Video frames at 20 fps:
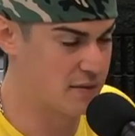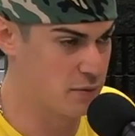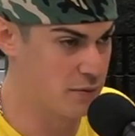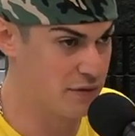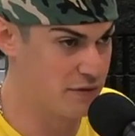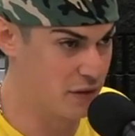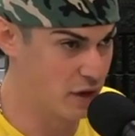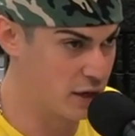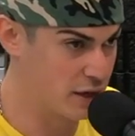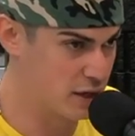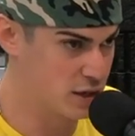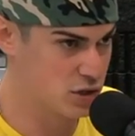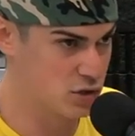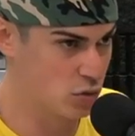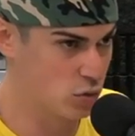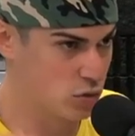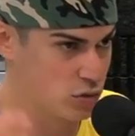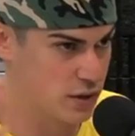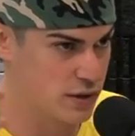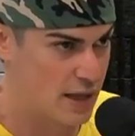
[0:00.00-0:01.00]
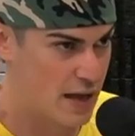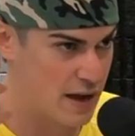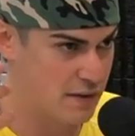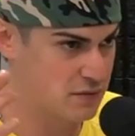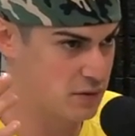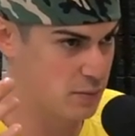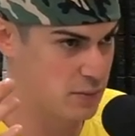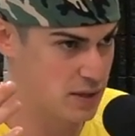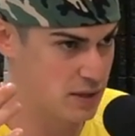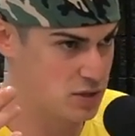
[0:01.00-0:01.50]
to be very controlled and they have
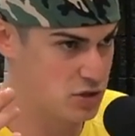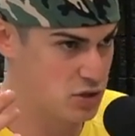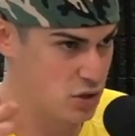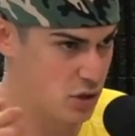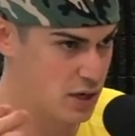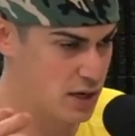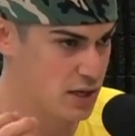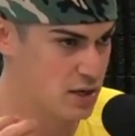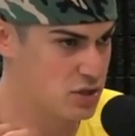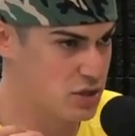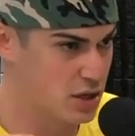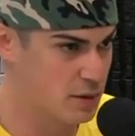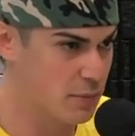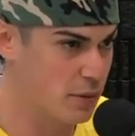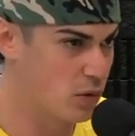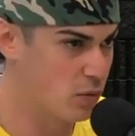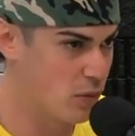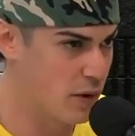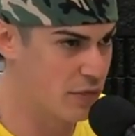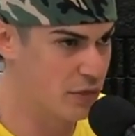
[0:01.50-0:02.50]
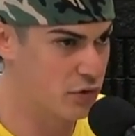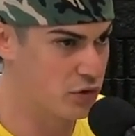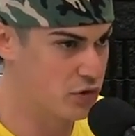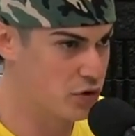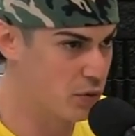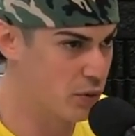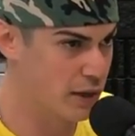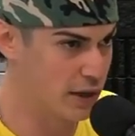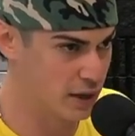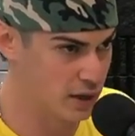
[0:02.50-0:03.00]
to be strategic about when they're
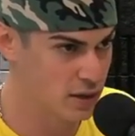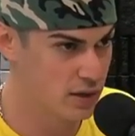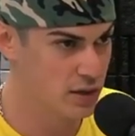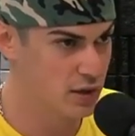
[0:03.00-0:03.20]
doing